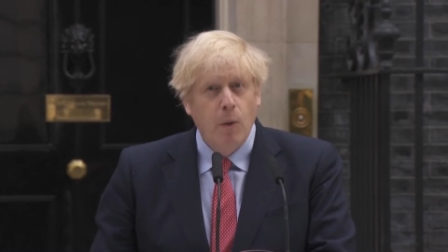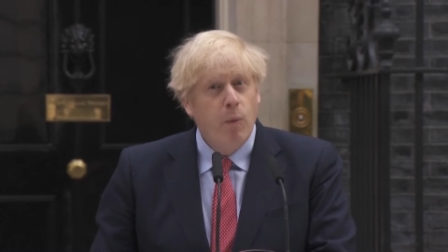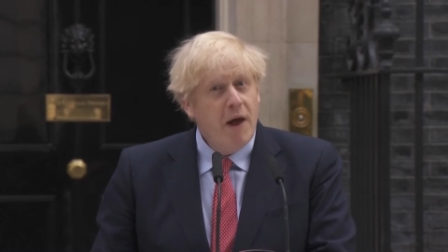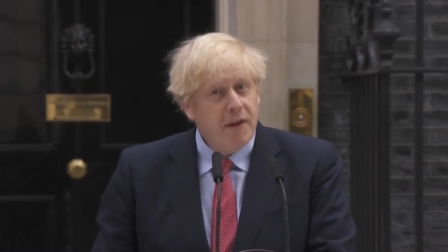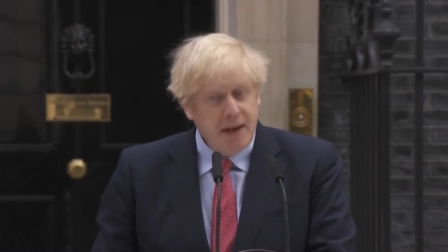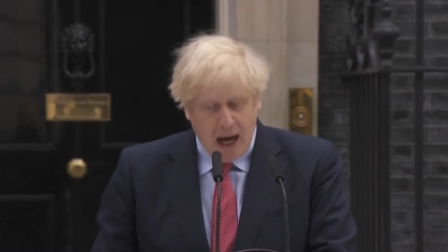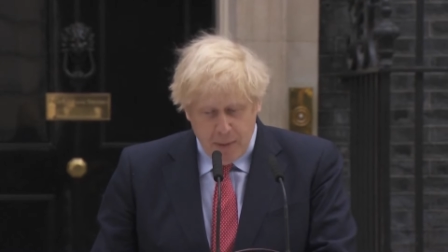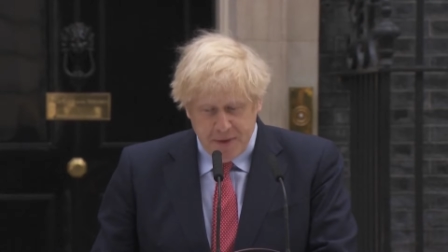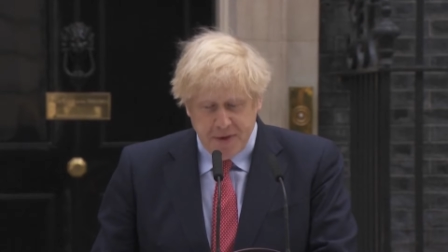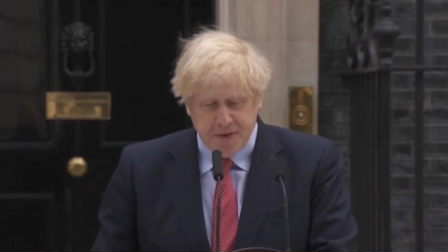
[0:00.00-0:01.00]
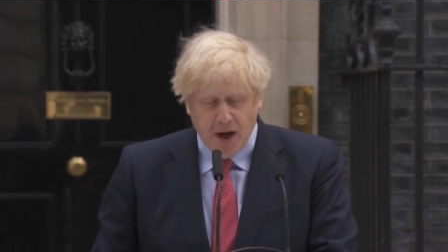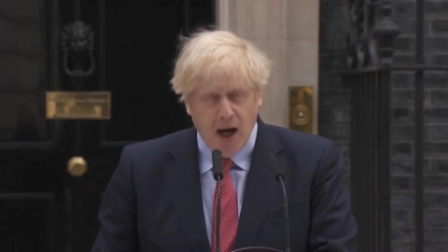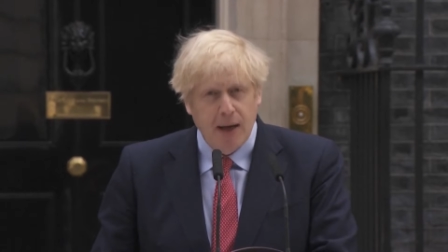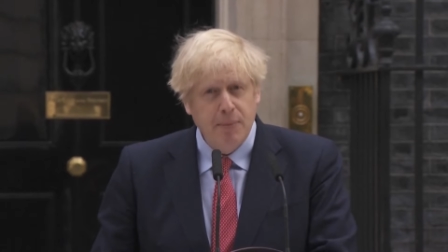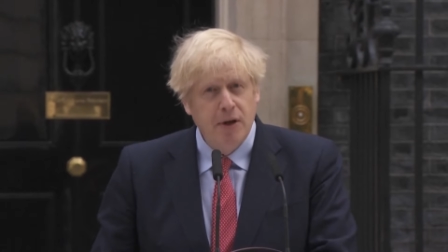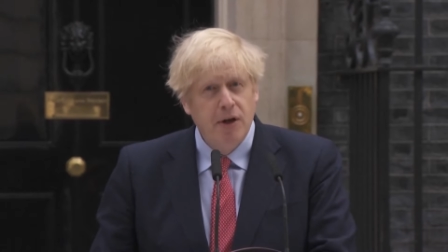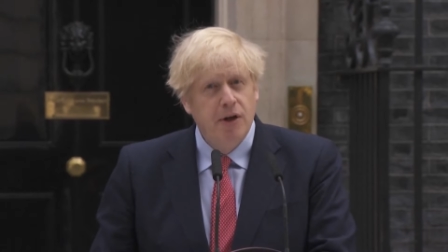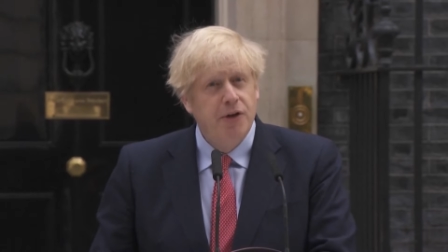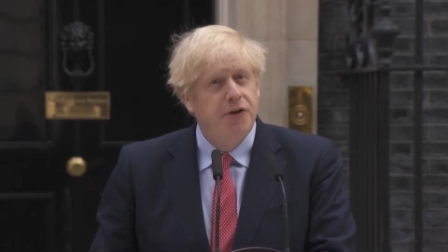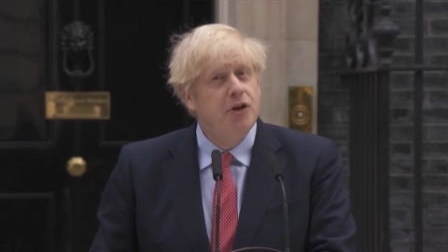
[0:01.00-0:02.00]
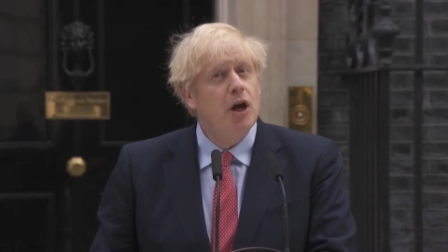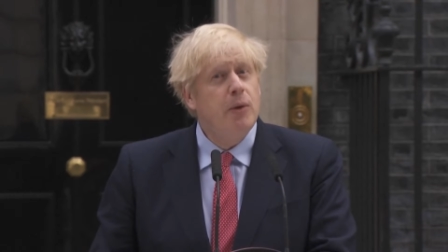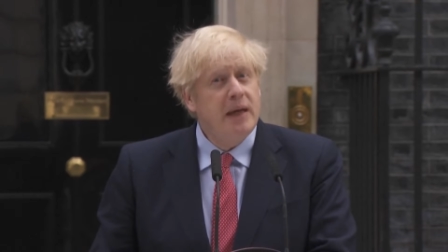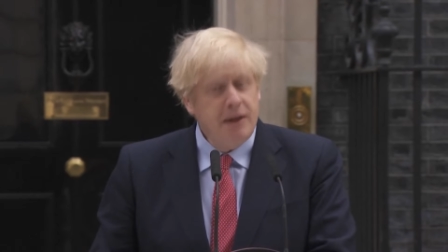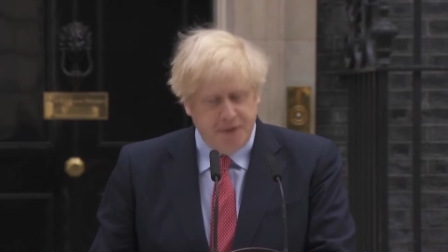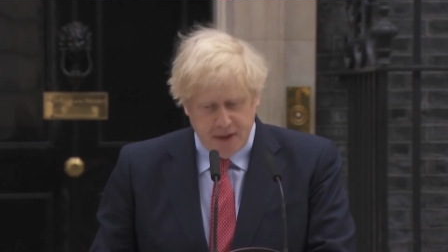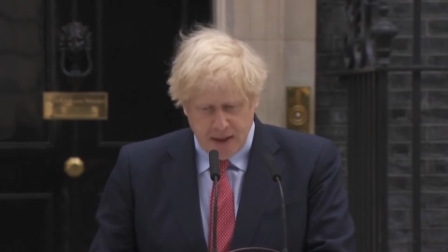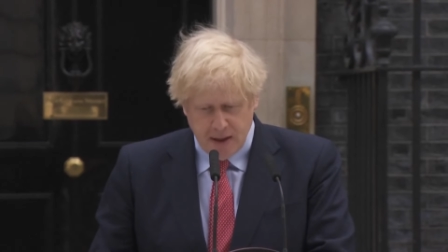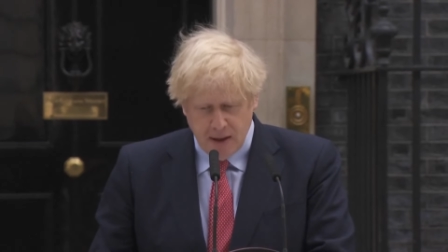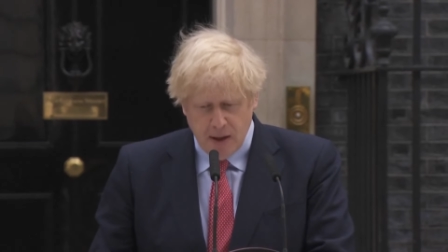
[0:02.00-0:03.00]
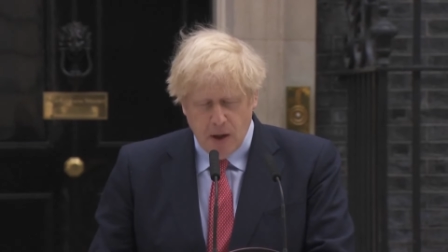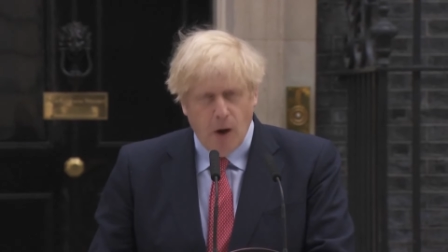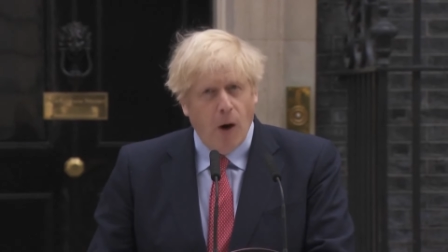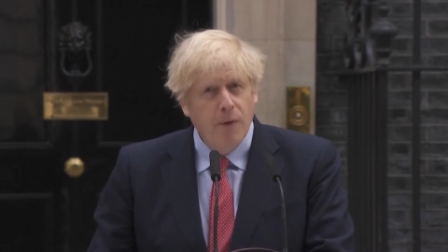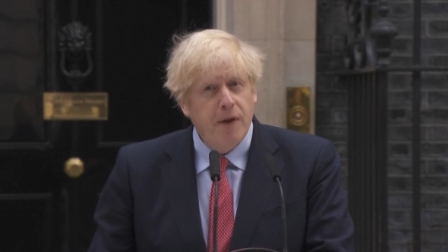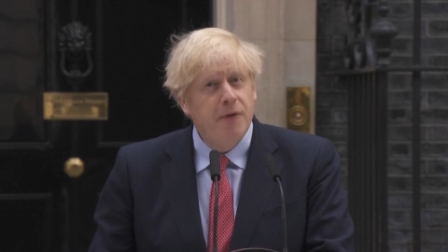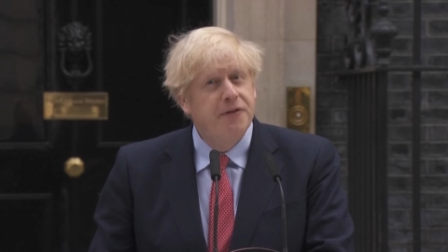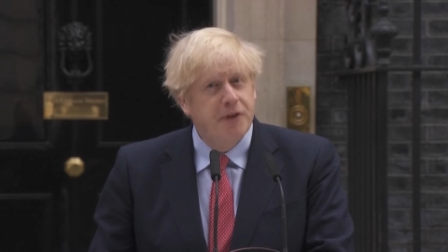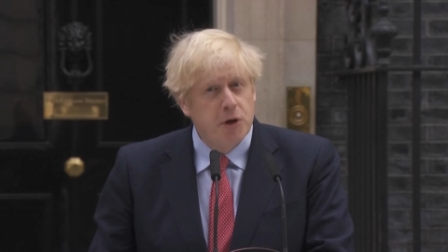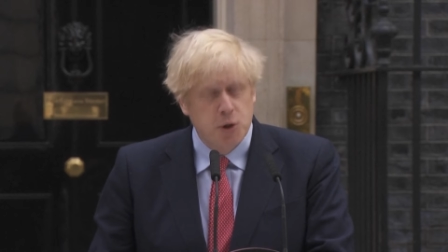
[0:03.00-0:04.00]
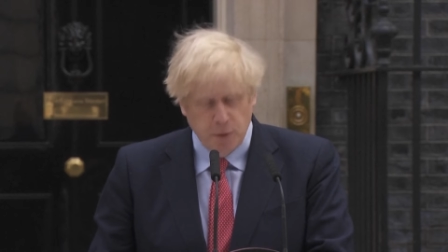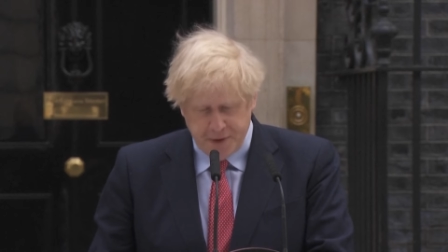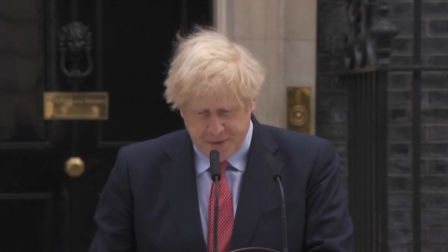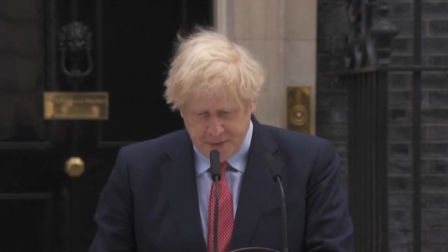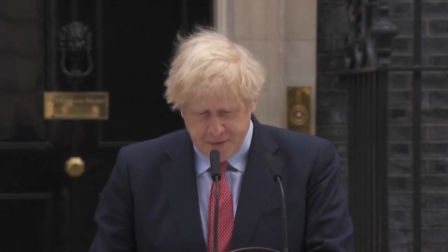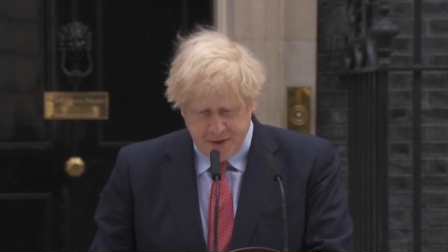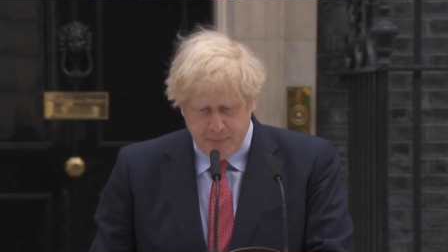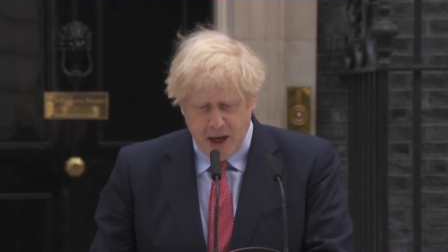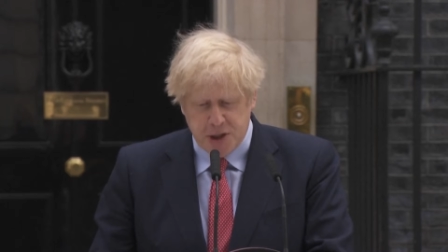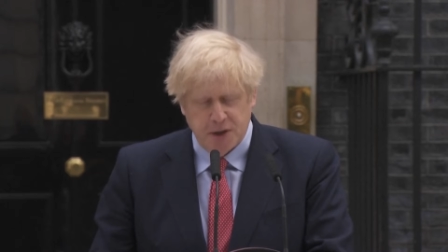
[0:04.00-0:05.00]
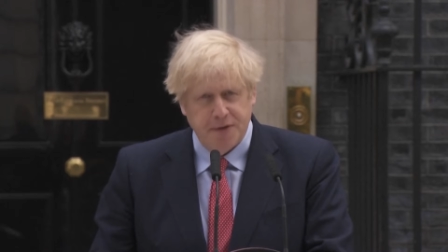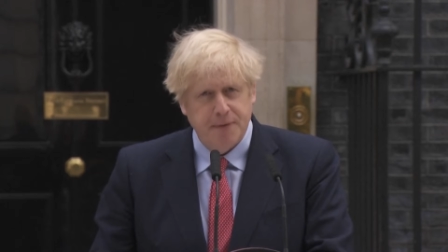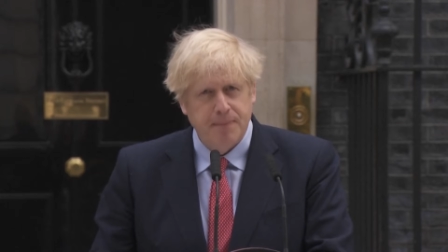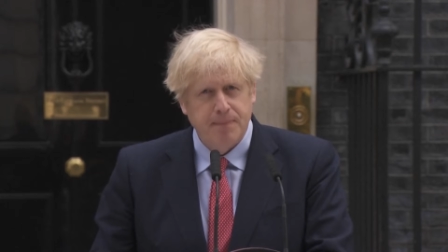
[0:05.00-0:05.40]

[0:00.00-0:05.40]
whether now is the time to go easy on those social distancing measures.